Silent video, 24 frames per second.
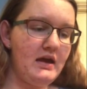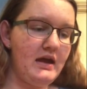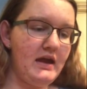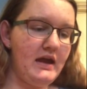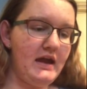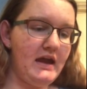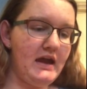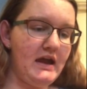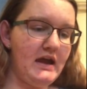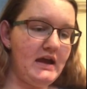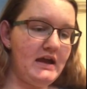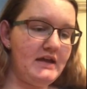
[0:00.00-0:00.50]

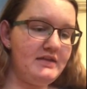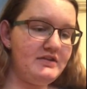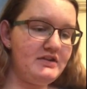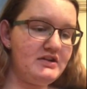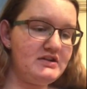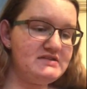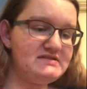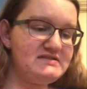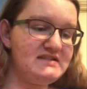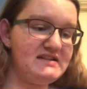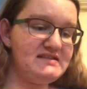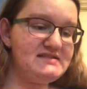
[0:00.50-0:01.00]
And
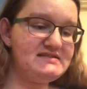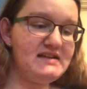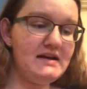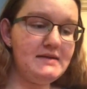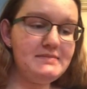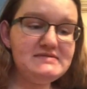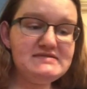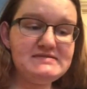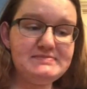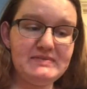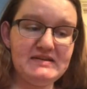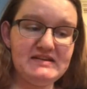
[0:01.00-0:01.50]
there's a
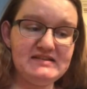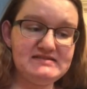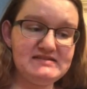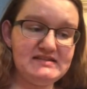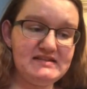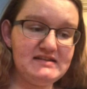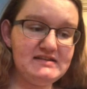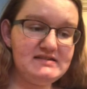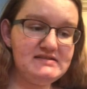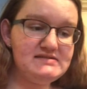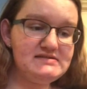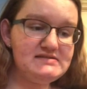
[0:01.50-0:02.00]

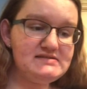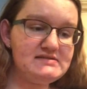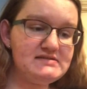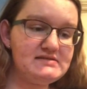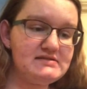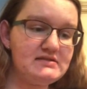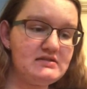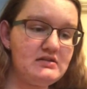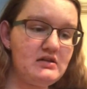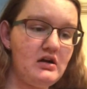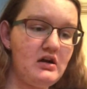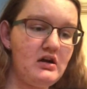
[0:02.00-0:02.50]
subspecies
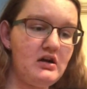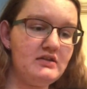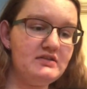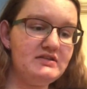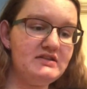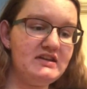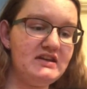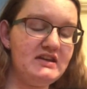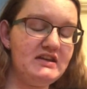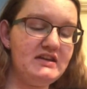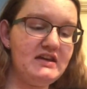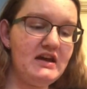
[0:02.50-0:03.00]
called
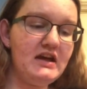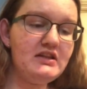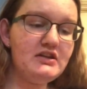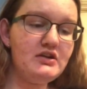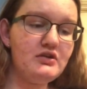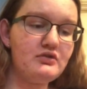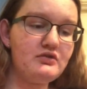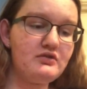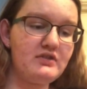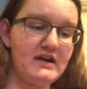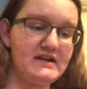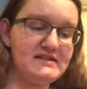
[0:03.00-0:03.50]
the
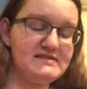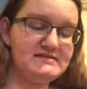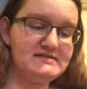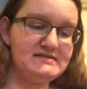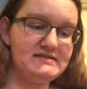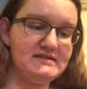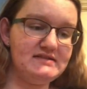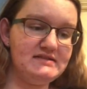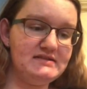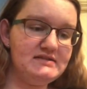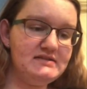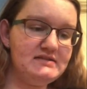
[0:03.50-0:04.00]

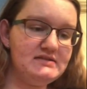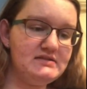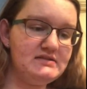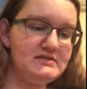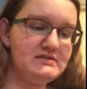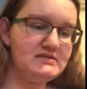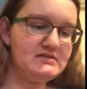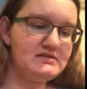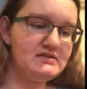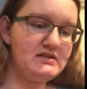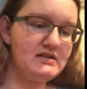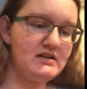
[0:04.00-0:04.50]
yellow-crested
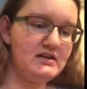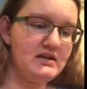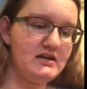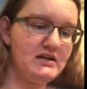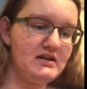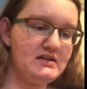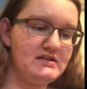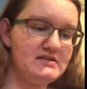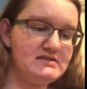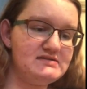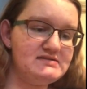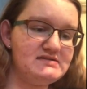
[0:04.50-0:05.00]

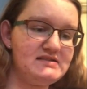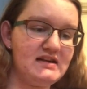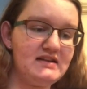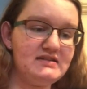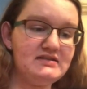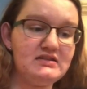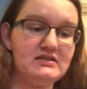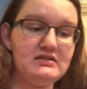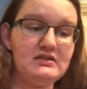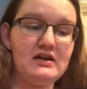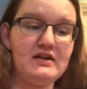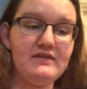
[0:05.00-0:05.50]

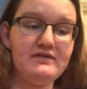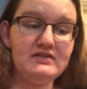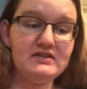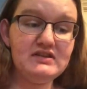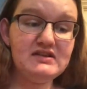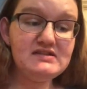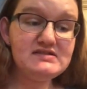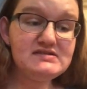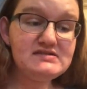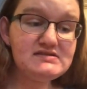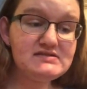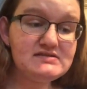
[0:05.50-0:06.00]

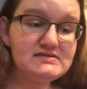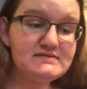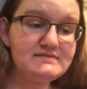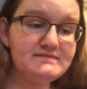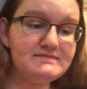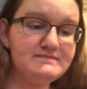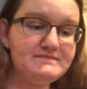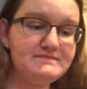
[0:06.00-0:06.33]
Xantholophilus.